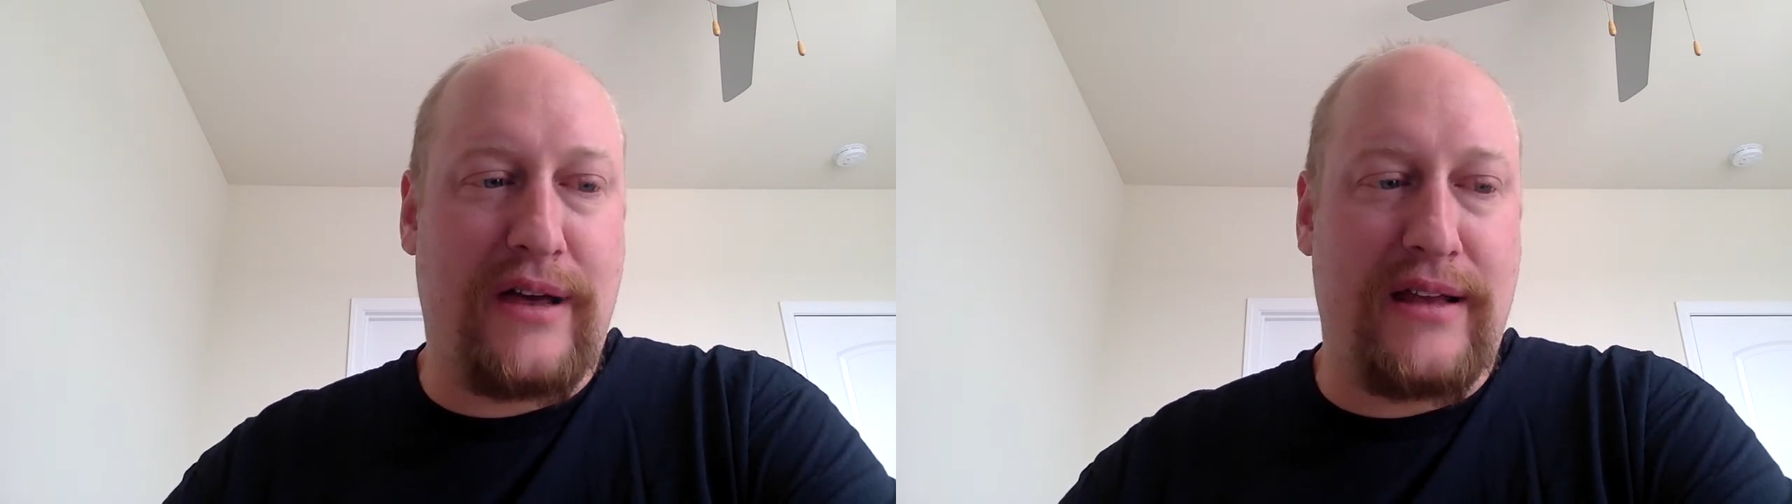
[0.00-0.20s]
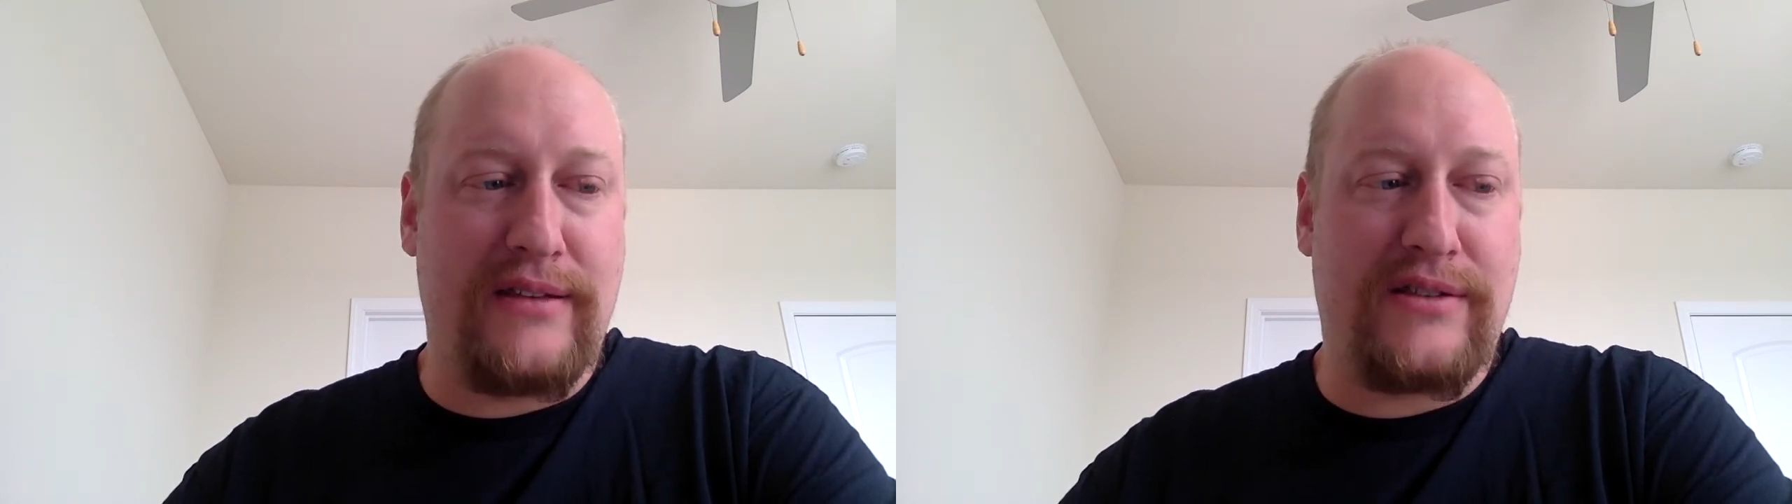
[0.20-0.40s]

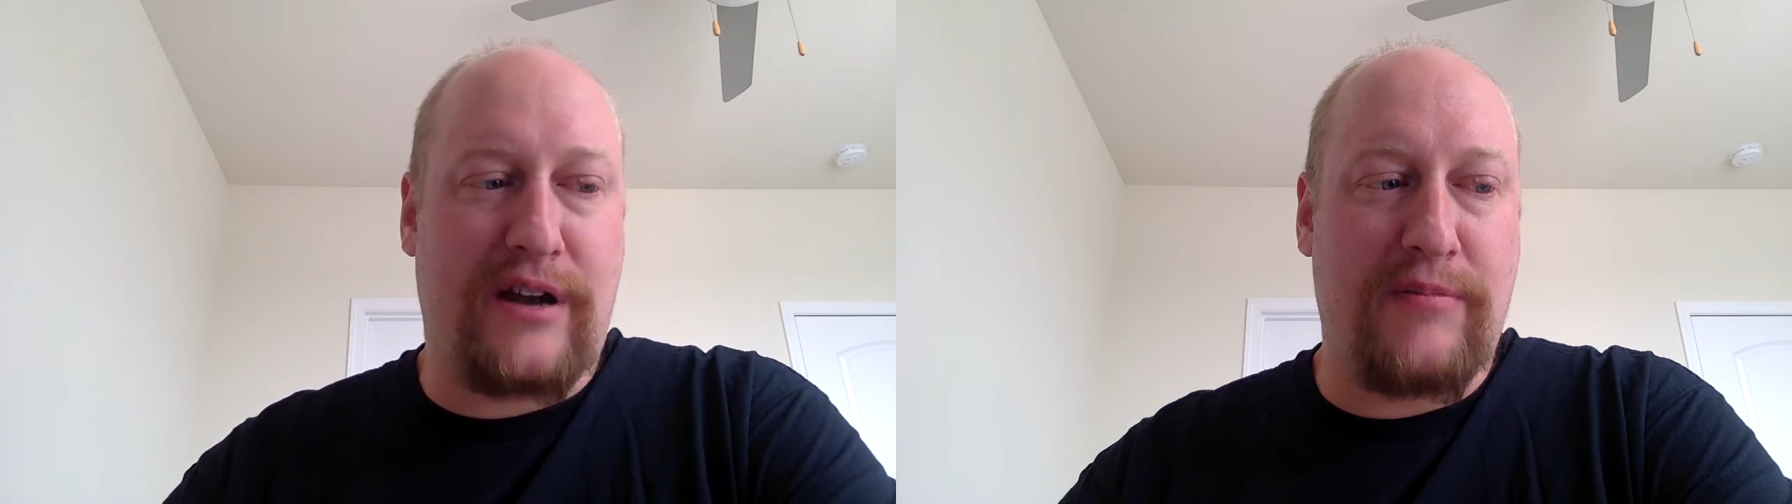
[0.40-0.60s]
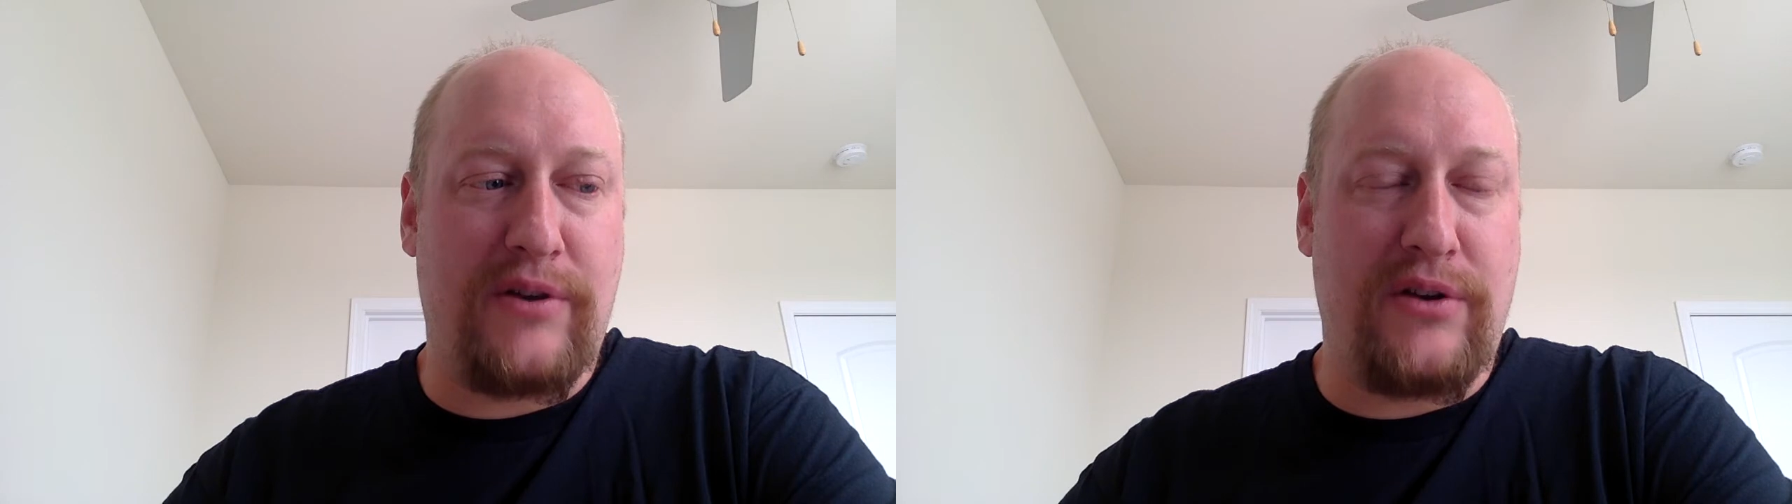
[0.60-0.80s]
and
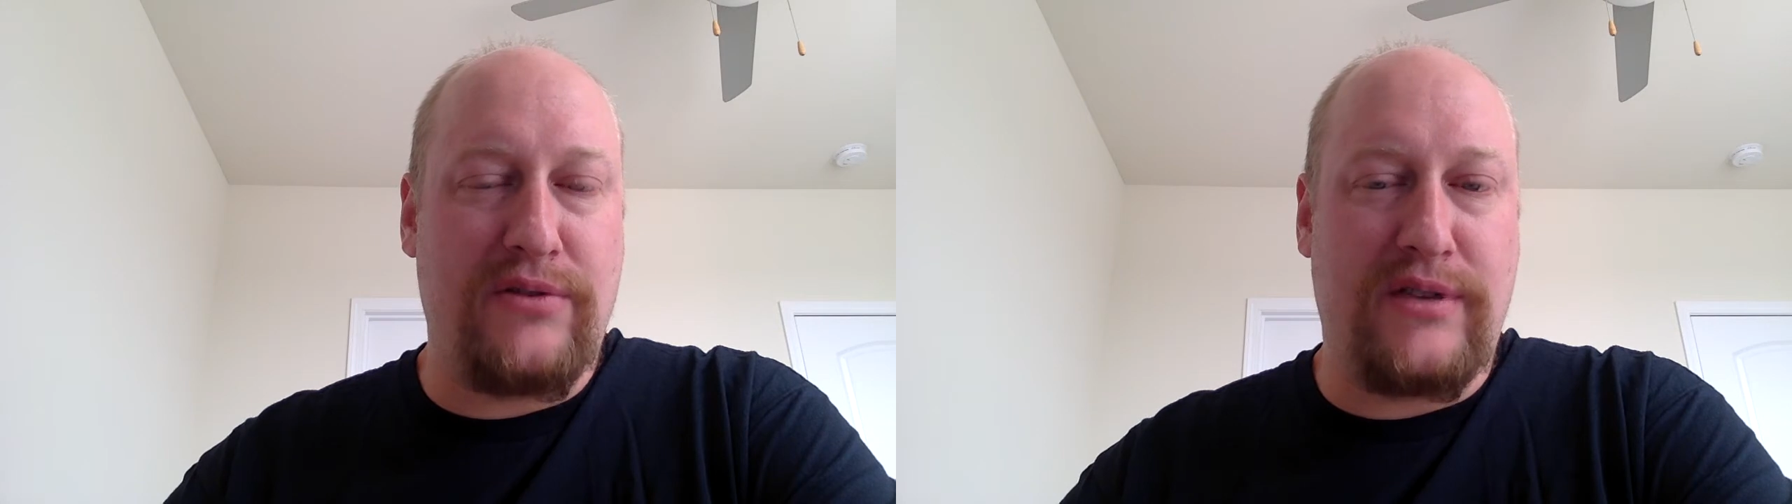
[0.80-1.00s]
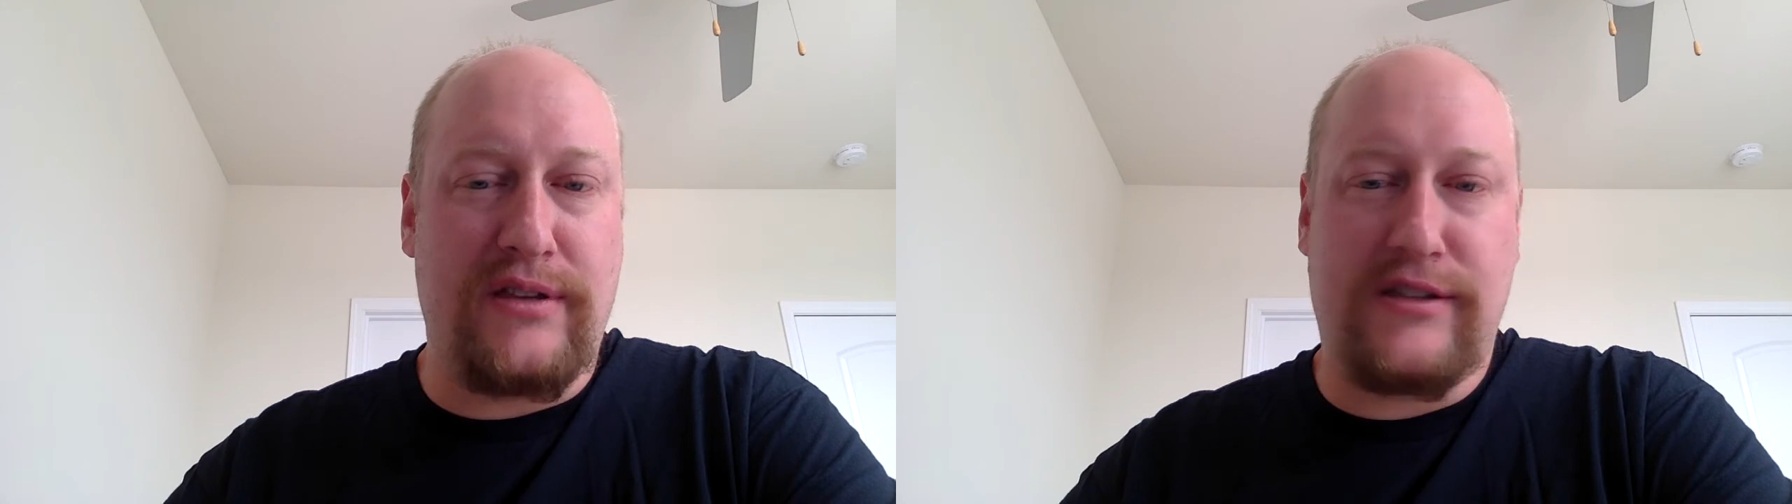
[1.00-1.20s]
start
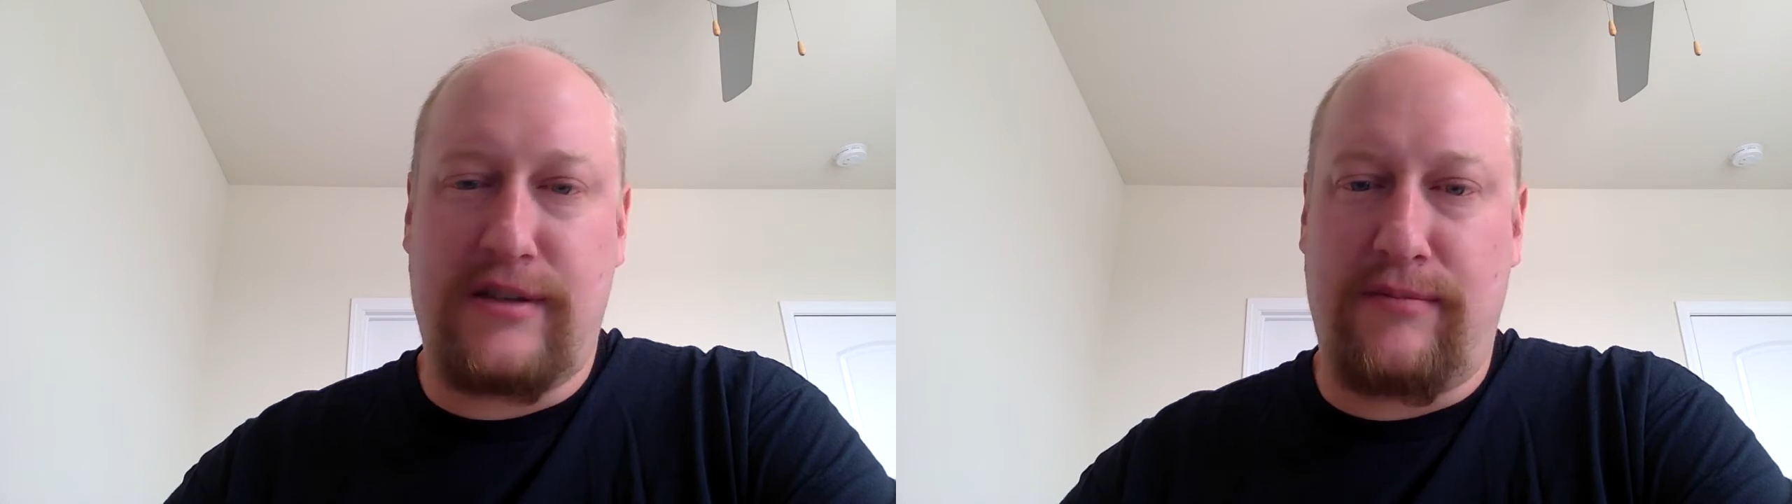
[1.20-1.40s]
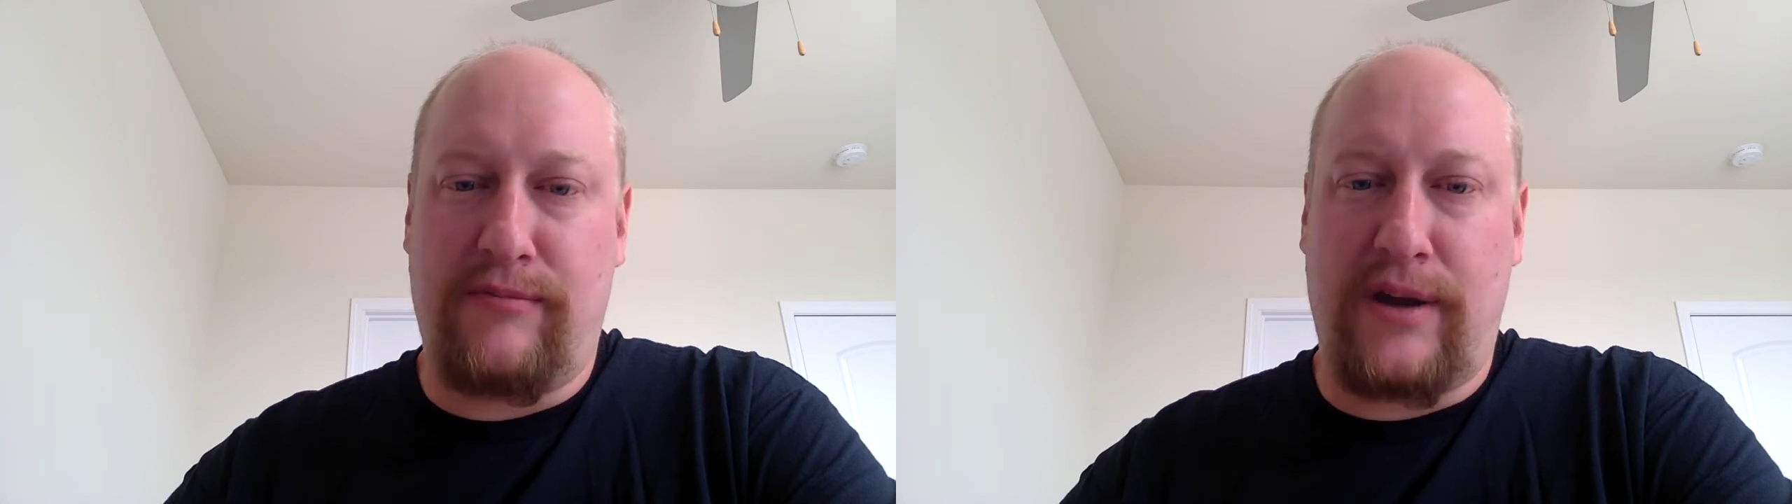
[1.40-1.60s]
producing some